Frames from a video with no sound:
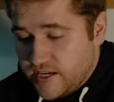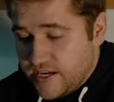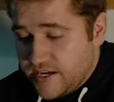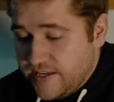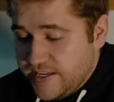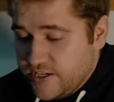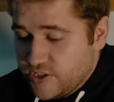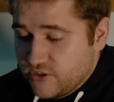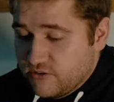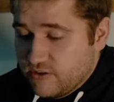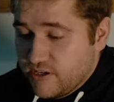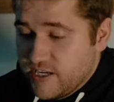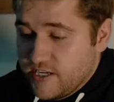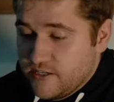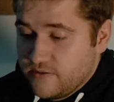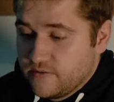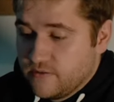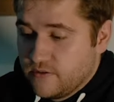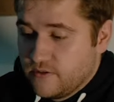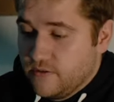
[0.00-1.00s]
and
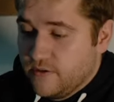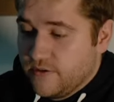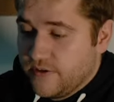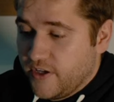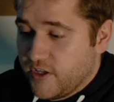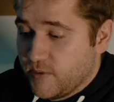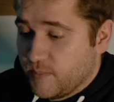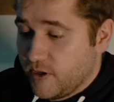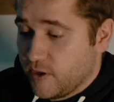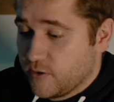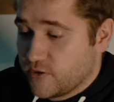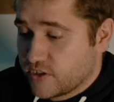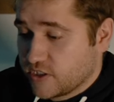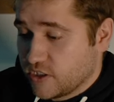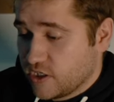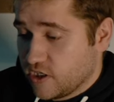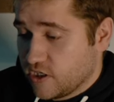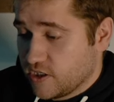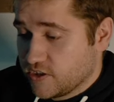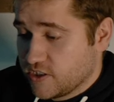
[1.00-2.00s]
literally get your
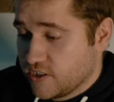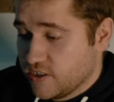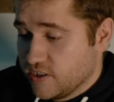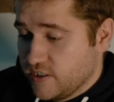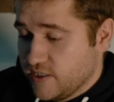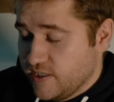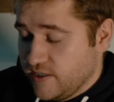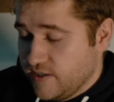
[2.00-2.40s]
postcards,